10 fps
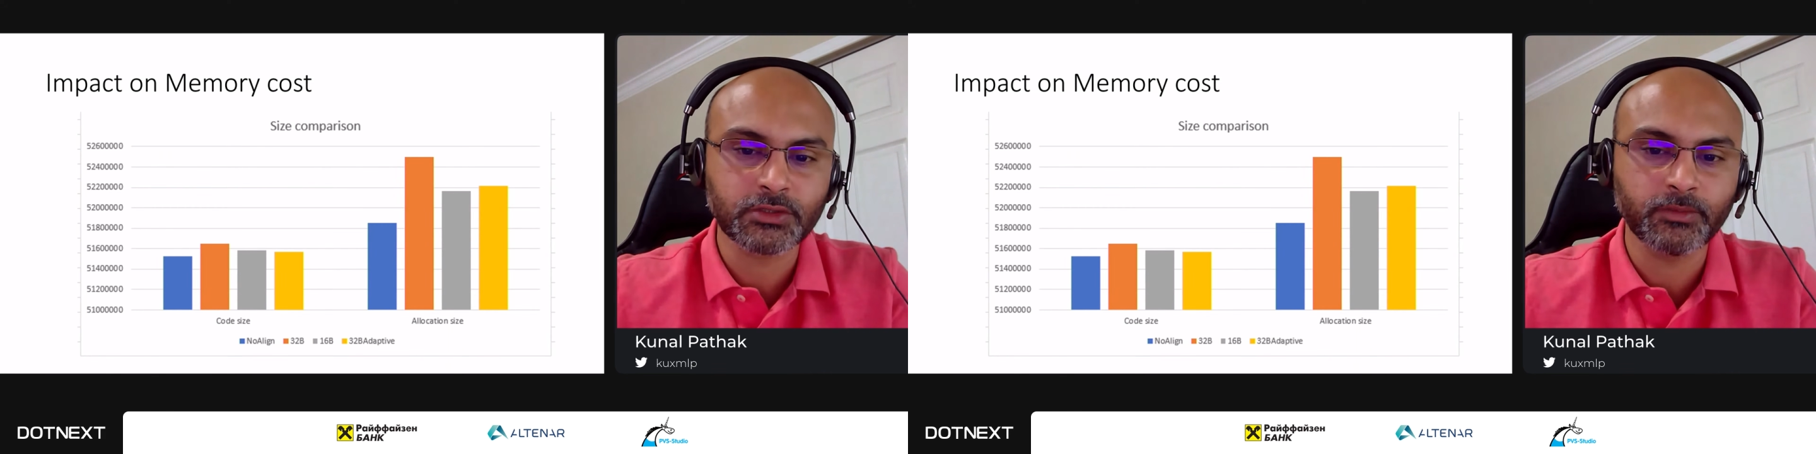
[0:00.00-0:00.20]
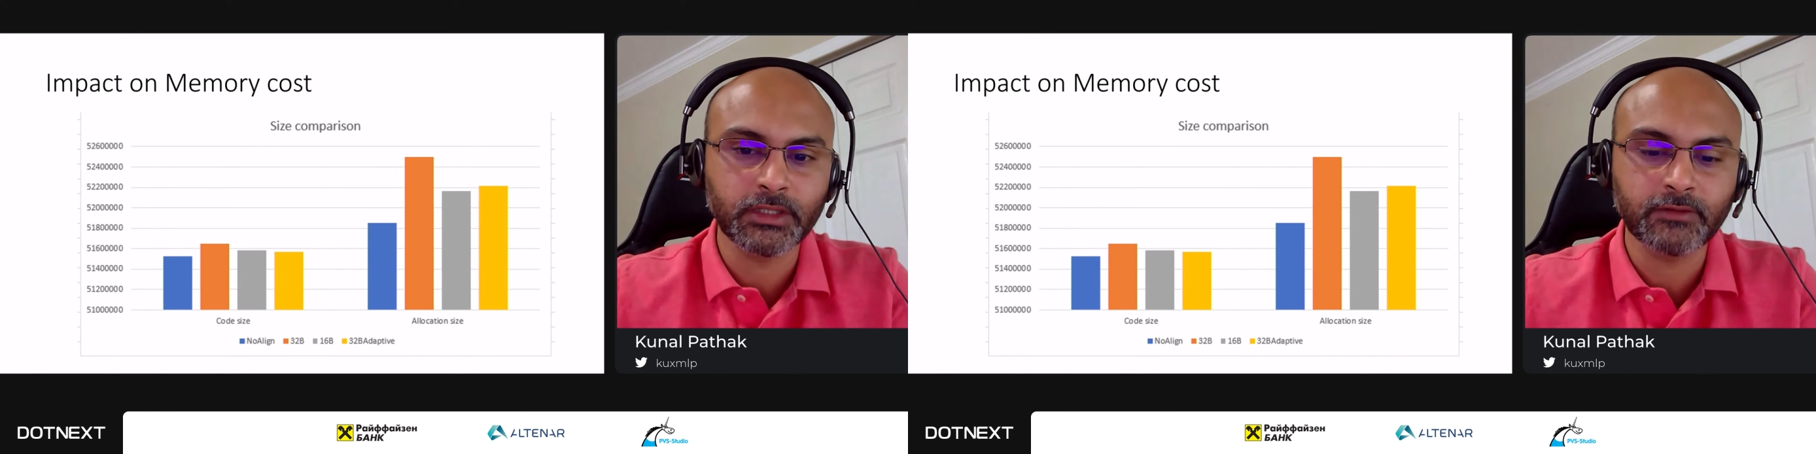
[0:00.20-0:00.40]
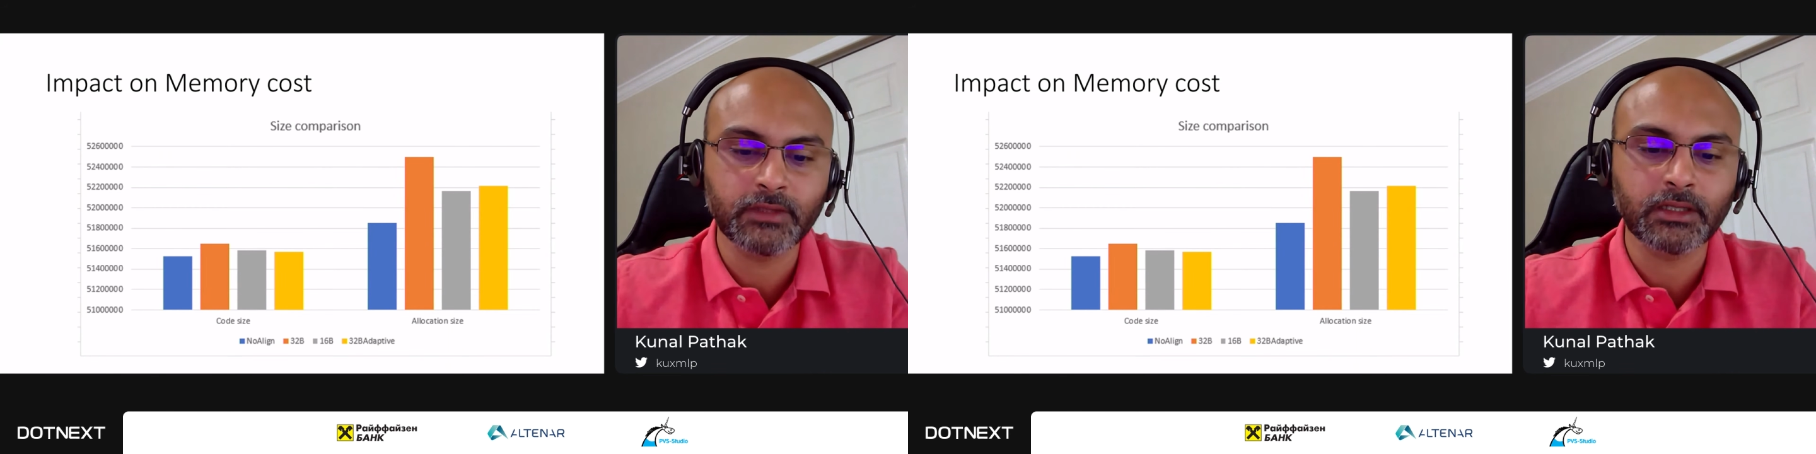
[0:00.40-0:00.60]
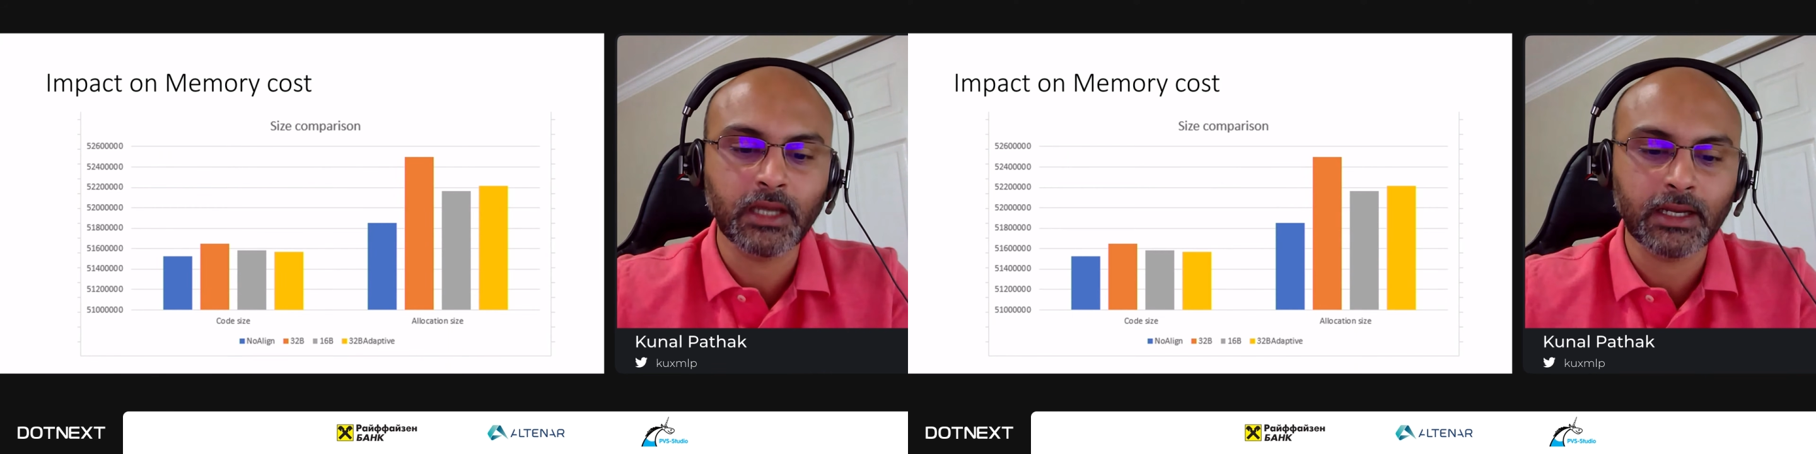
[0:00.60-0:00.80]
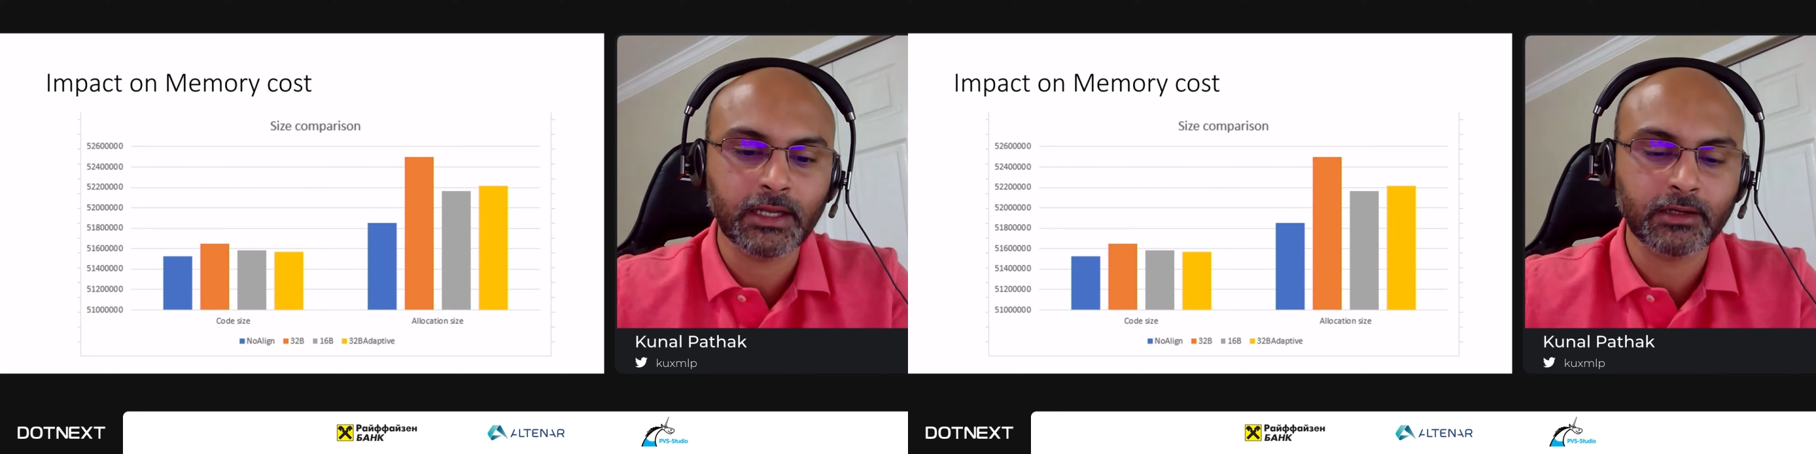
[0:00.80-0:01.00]
to believe that
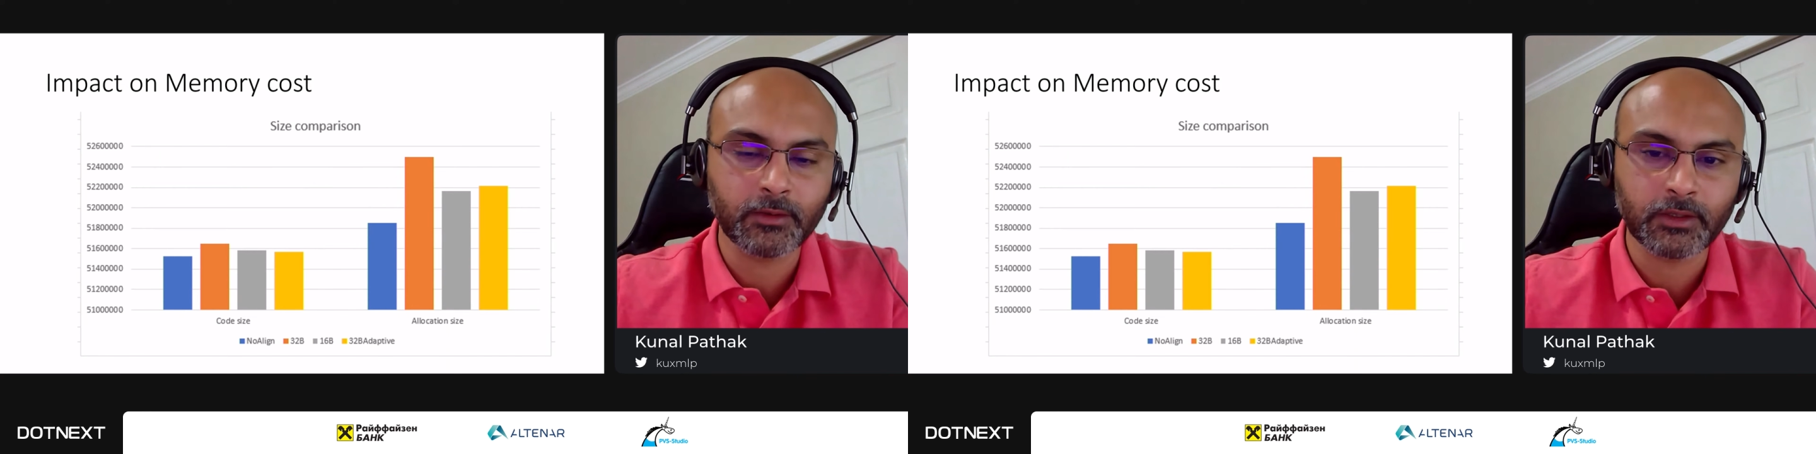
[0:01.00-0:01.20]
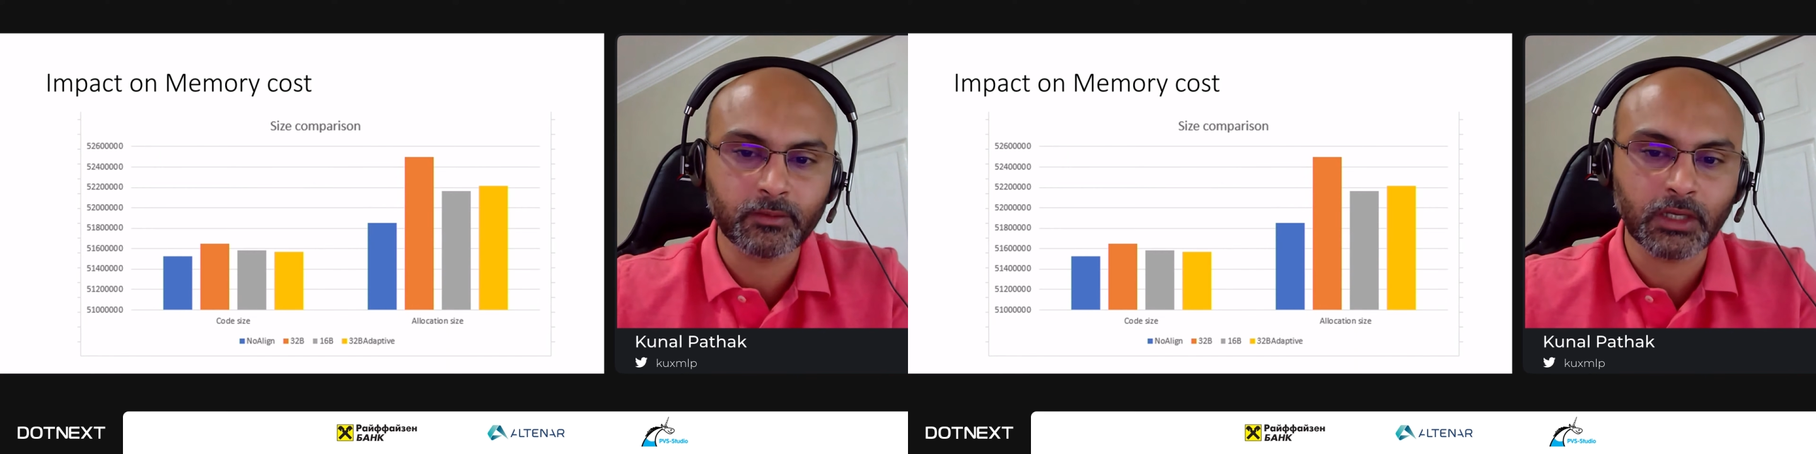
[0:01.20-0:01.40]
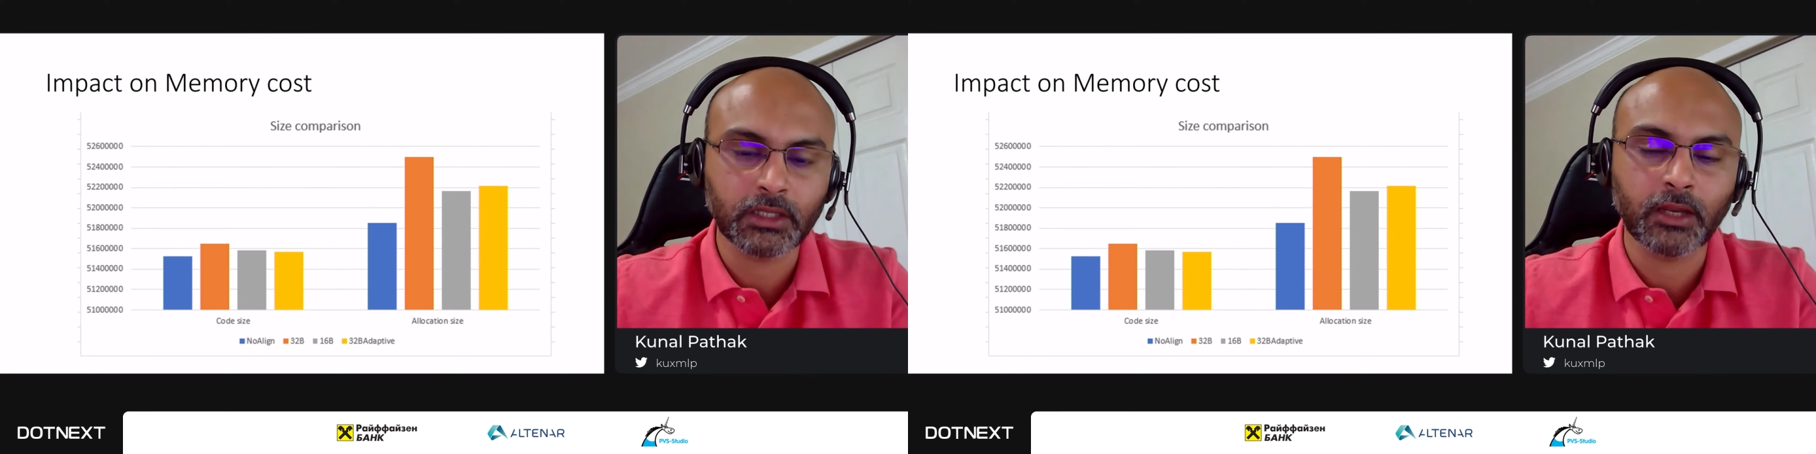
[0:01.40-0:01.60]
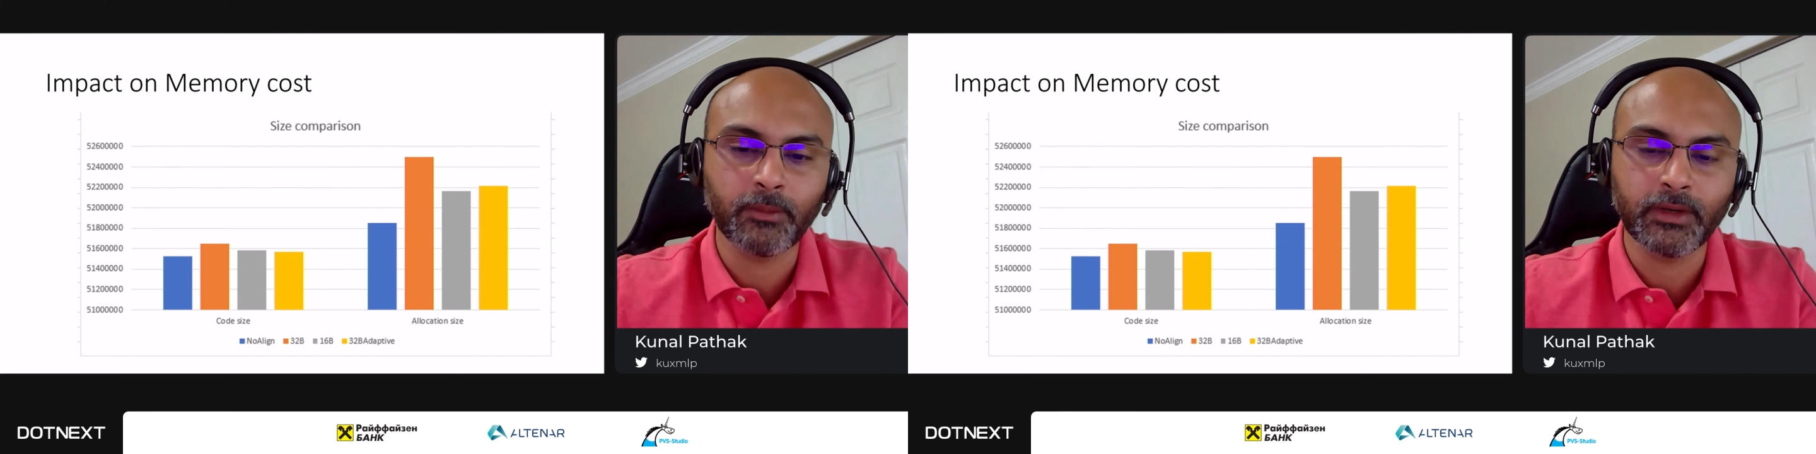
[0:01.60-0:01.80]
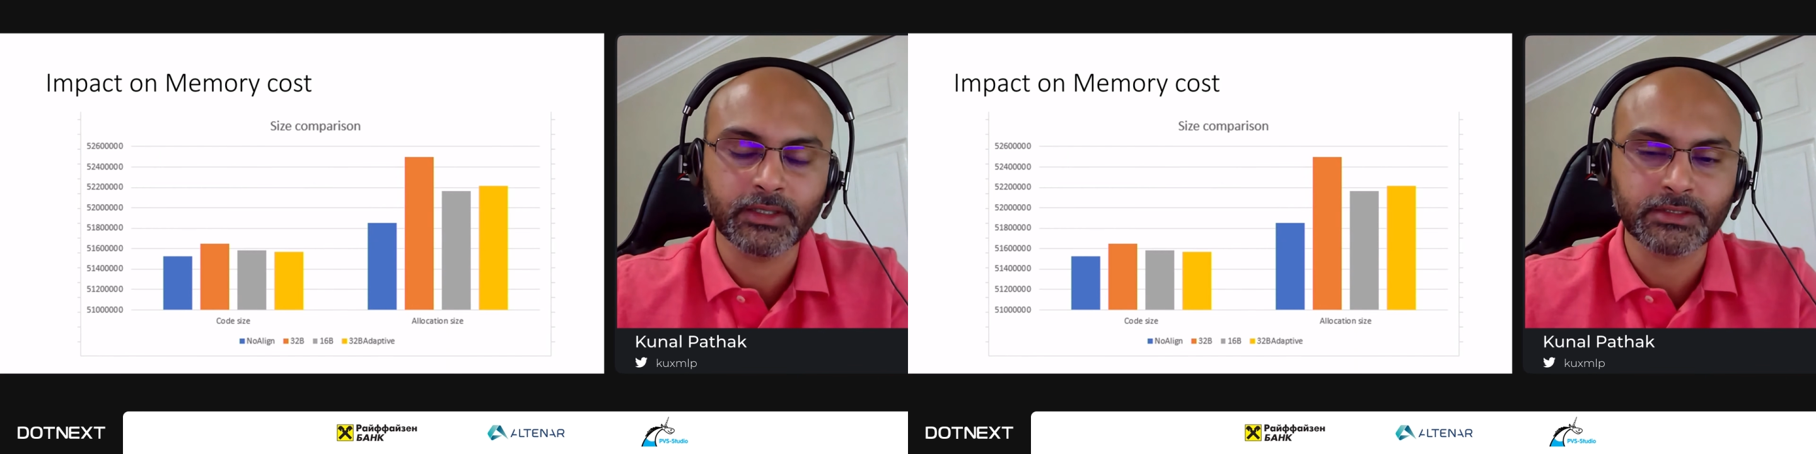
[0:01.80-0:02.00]
the adaptive
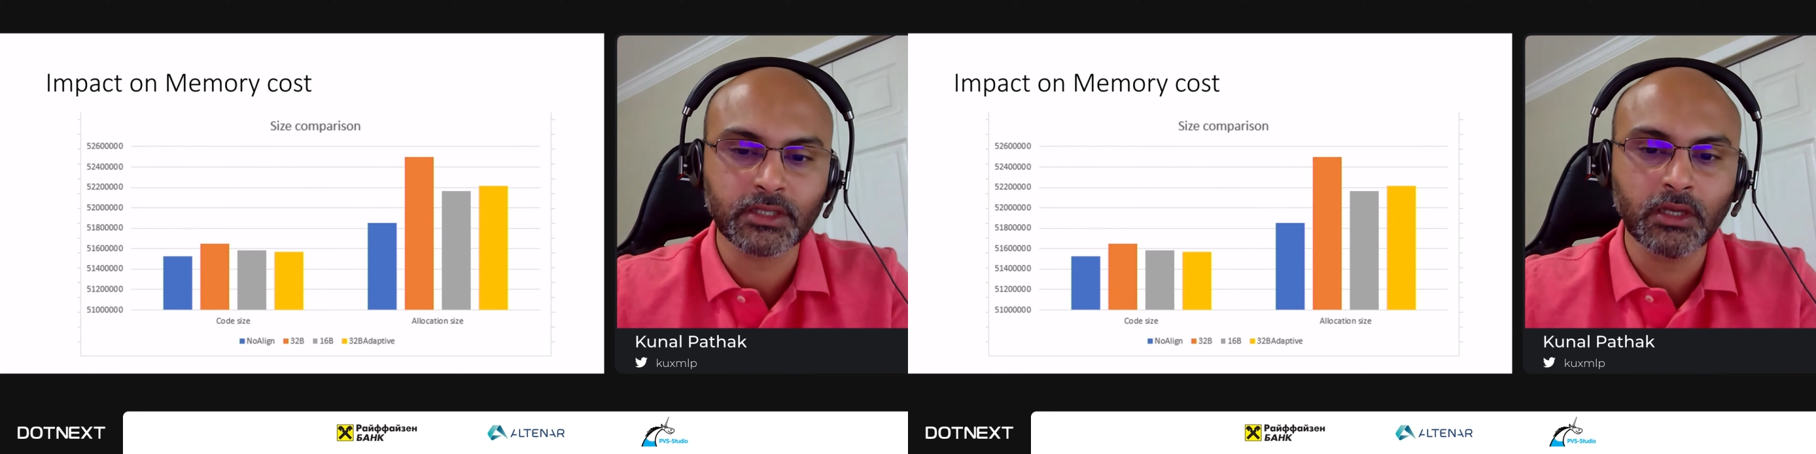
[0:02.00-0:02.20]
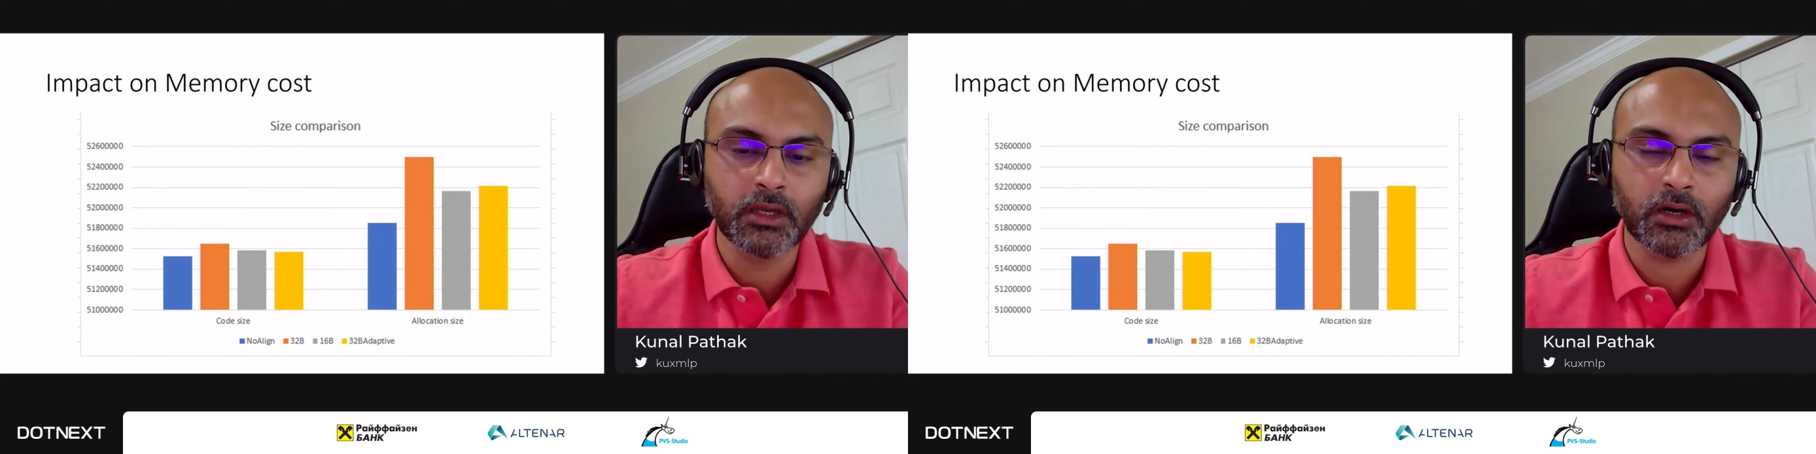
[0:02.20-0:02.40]
alignment is